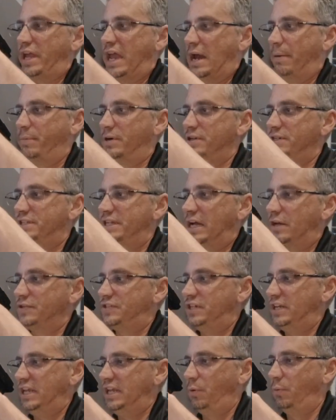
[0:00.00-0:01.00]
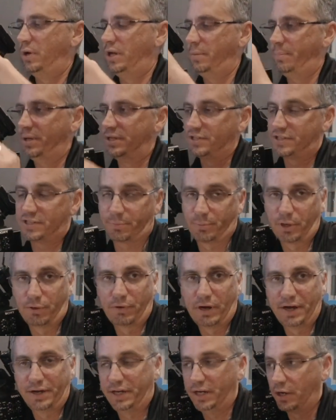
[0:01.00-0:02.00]
cameras, the LCD would have been somewhere
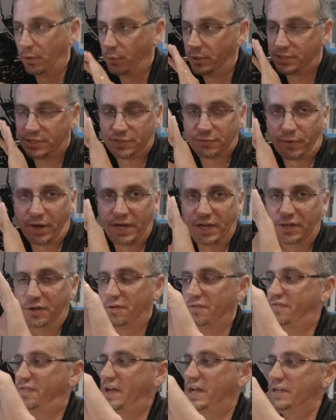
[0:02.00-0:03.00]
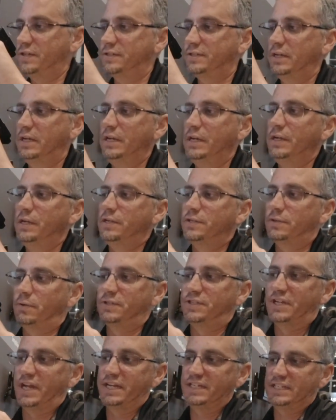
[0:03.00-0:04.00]
around here, which is right in your face. So
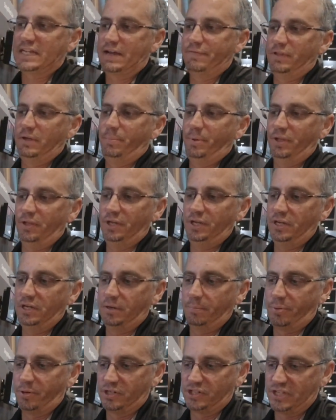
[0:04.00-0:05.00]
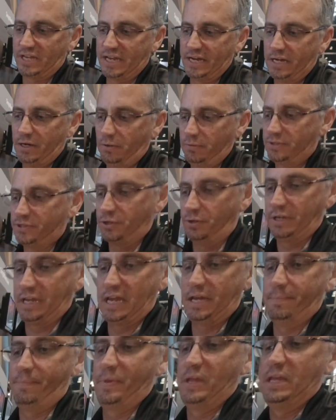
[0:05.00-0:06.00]
it's nice to have the ability to push that out. So
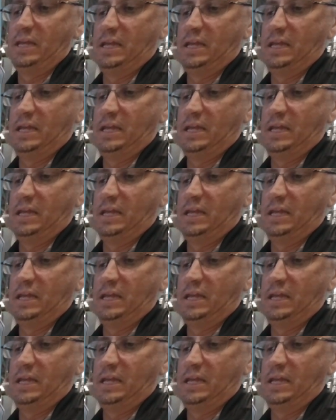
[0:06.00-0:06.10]
again,